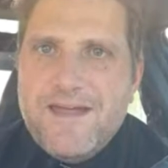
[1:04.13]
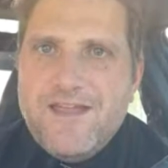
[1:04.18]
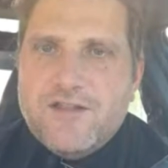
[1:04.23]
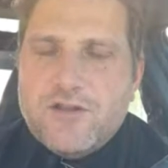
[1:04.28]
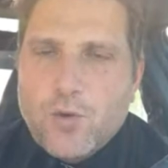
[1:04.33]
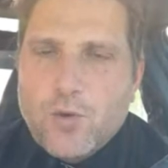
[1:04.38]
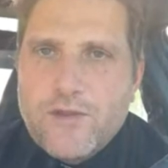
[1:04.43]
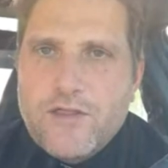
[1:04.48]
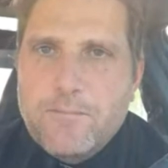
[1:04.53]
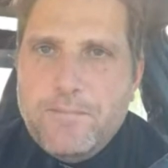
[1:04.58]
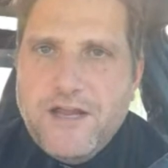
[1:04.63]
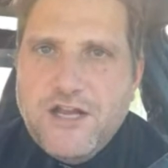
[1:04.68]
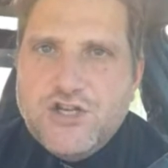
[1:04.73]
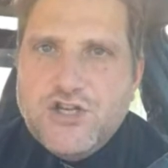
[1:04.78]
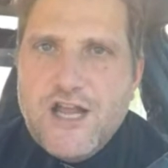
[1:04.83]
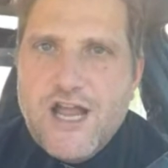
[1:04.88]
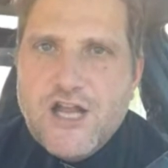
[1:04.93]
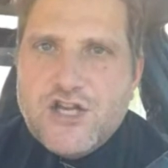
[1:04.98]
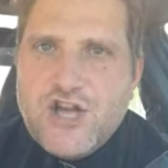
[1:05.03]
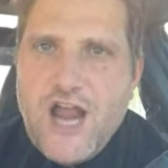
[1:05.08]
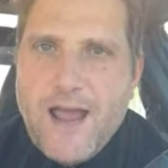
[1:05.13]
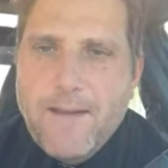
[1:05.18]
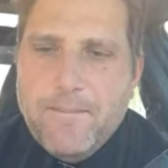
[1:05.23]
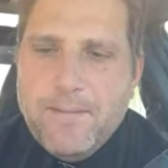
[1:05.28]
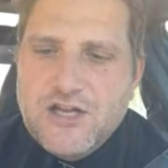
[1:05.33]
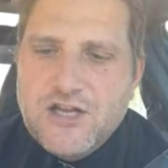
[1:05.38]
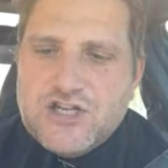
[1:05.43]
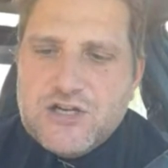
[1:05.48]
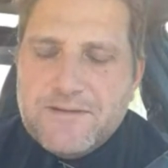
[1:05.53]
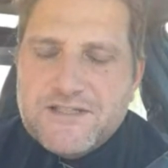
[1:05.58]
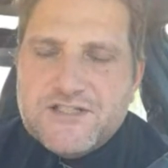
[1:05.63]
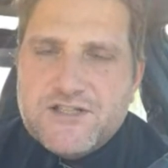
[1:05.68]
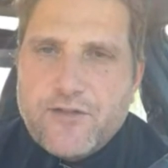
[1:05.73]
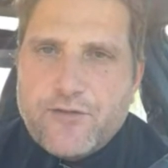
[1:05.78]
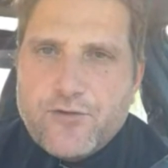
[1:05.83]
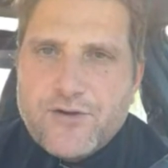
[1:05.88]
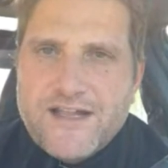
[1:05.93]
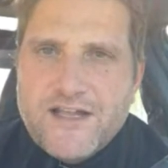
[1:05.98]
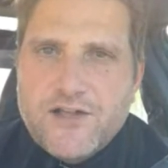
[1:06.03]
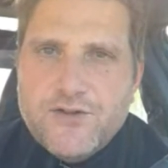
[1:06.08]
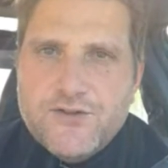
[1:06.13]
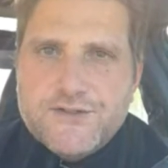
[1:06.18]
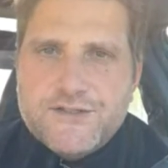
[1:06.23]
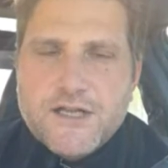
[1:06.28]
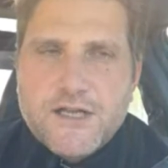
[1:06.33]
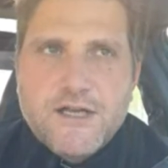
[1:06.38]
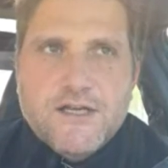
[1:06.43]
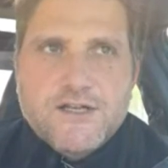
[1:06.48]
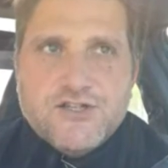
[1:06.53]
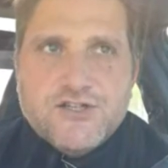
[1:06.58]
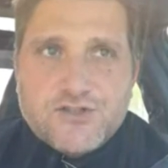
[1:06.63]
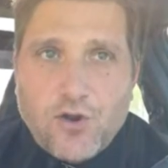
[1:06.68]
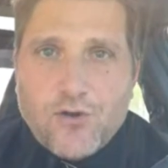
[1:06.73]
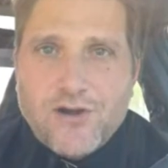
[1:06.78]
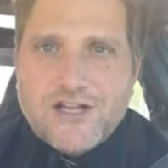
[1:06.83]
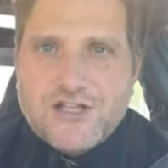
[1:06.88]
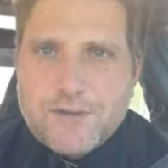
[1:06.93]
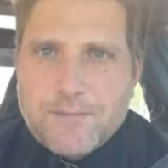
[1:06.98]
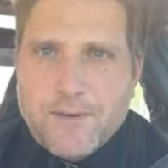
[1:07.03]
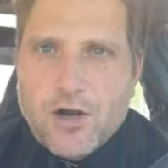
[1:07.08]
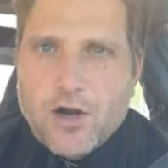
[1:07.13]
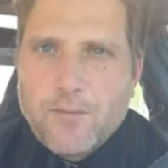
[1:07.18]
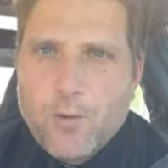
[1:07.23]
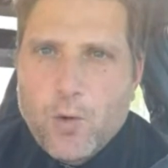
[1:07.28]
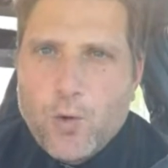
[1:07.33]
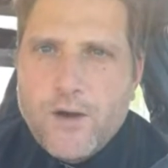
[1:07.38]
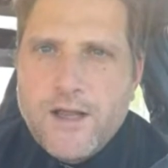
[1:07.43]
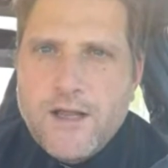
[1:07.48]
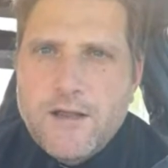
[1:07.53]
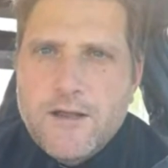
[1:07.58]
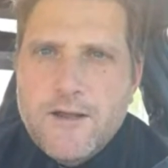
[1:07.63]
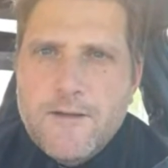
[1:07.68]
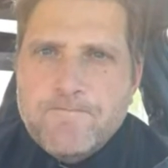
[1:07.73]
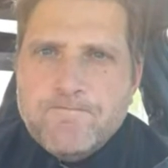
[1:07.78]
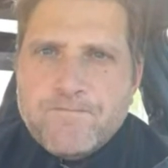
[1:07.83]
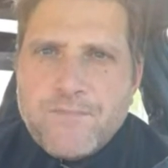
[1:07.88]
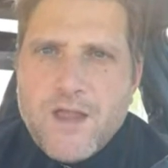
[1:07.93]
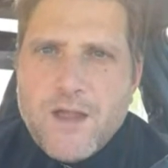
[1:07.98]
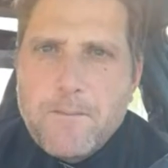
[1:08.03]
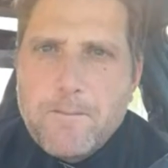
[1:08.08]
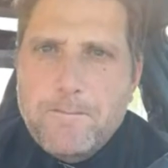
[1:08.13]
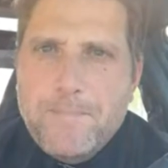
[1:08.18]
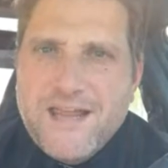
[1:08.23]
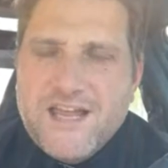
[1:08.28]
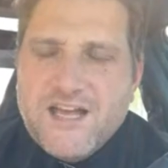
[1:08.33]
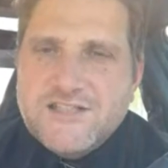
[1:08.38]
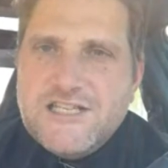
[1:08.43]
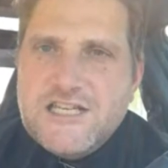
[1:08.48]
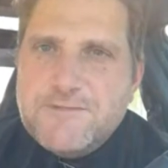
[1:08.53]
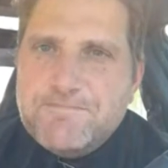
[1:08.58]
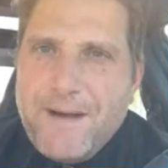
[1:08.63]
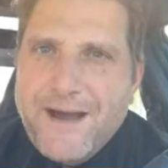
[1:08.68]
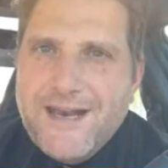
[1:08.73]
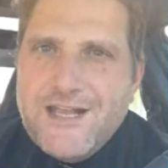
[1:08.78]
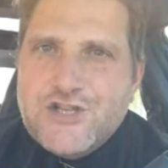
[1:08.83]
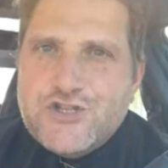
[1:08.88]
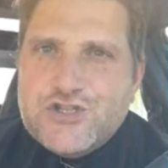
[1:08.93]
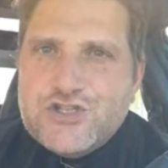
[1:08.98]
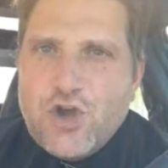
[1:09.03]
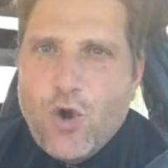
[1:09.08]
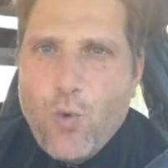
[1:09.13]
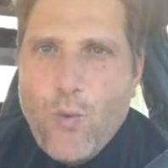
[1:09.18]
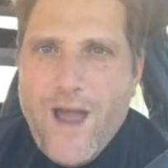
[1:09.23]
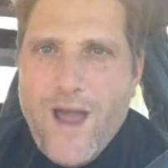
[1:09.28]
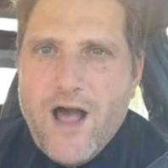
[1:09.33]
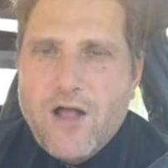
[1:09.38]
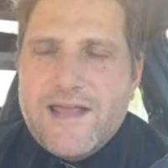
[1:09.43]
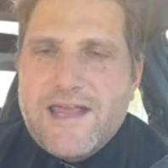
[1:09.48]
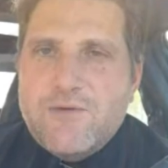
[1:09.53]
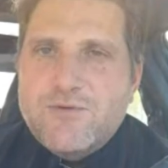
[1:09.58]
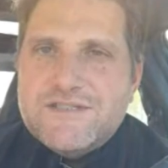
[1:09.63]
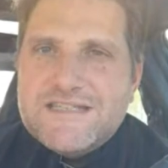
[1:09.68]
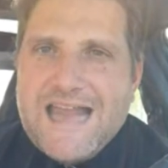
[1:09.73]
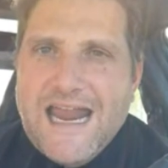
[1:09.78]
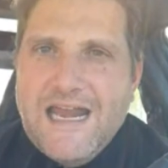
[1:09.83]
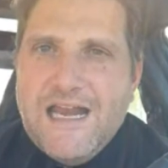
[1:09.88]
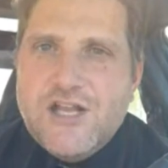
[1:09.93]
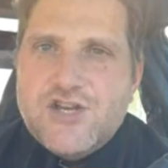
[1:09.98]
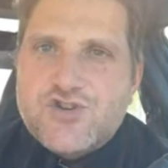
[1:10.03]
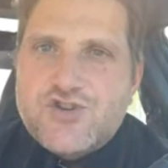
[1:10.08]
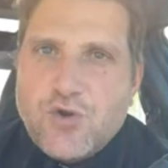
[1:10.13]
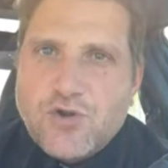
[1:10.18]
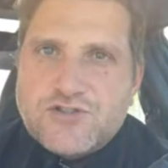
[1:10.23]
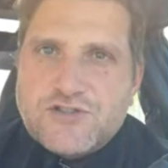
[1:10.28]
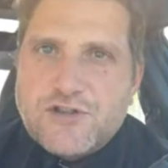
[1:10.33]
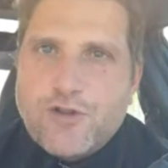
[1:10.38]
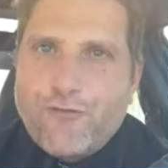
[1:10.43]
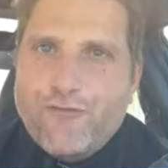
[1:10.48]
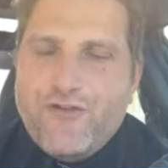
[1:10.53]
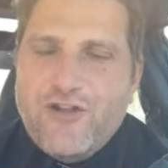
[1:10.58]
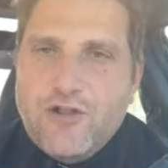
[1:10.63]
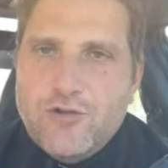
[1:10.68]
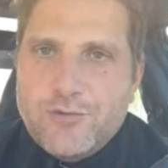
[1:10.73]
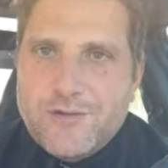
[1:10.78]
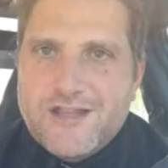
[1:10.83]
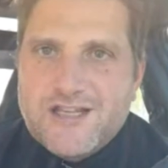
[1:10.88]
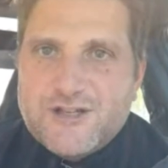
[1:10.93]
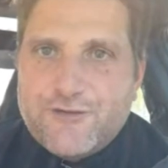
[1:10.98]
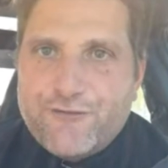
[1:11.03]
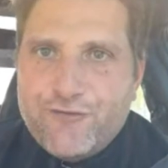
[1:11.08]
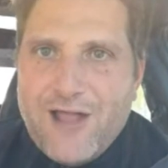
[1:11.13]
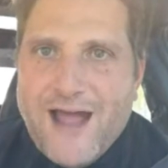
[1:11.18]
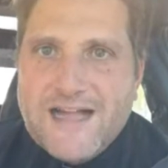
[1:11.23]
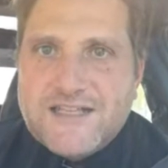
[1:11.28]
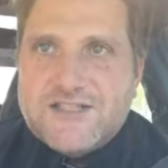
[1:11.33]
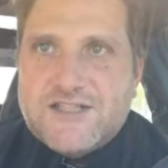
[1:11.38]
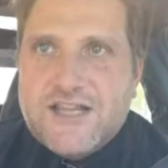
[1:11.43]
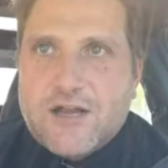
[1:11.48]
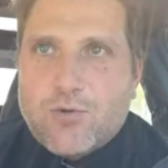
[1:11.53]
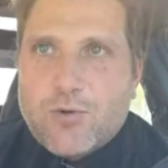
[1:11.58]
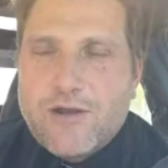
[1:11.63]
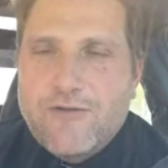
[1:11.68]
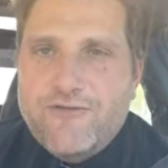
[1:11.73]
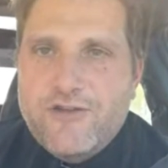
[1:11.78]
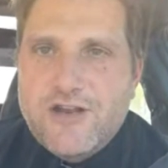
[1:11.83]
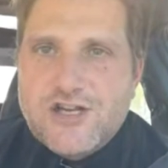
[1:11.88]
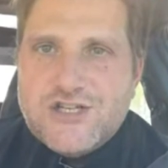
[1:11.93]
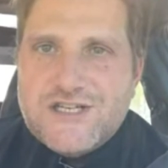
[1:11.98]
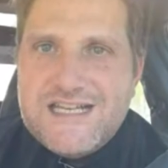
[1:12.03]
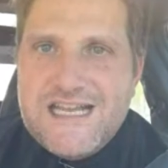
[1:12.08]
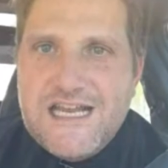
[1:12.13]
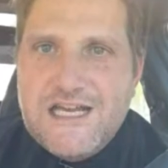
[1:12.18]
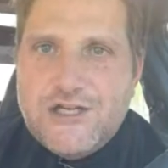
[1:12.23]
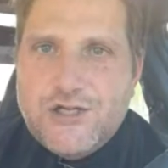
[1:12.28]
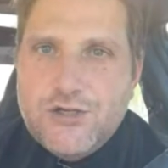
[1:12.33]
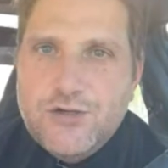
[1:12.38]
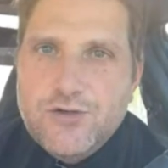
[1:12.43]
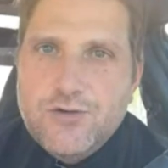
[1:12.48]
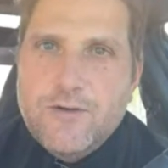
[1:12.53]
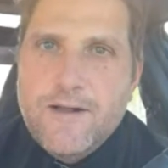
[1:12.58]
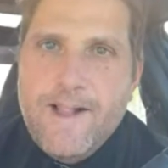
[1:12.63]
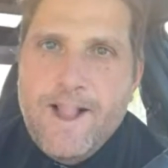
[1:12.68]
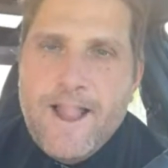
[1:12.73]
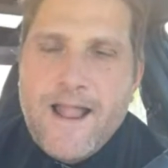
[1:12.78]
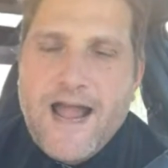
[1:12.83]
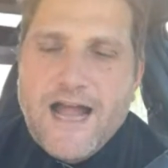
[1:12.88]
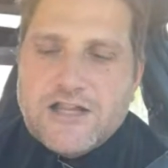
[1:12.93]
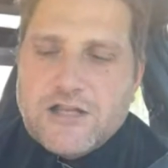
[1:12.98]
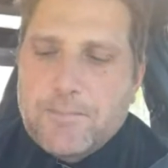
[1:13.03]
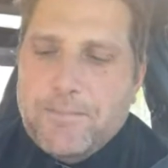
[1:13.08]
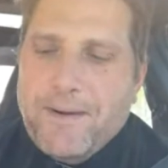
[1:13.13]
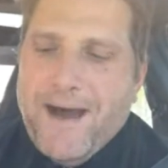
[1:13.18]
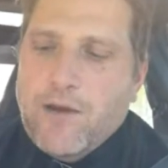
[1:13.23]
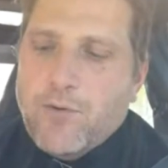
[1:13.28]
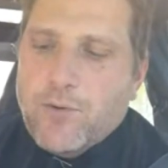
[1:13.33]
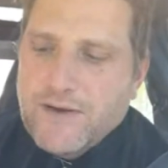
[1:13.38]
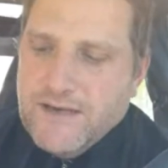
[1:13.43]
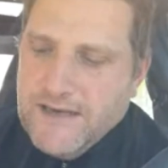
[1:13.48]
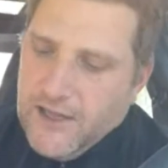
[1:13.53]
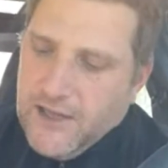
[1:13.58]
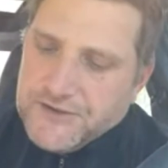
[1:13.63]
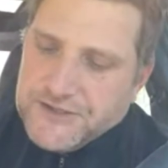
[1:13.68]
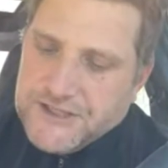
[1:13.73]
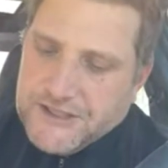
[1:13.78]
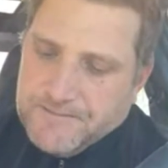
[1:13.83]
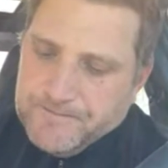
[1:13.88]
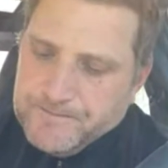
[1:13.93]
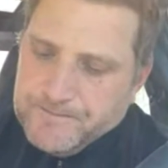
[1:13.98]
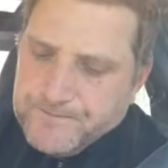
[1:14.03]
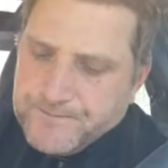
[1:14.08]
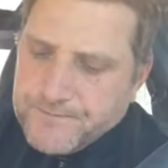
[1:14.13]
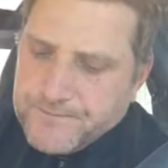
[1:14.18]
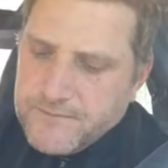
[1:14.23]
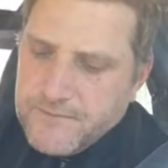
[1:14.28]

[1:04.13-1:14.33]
Spieth to win the PGA Championship at Southern Hills starting tomorrow morning because he's putting so well. He was gaining strokes on the field with his flat stick where he finished T2 at the Byron Nelson.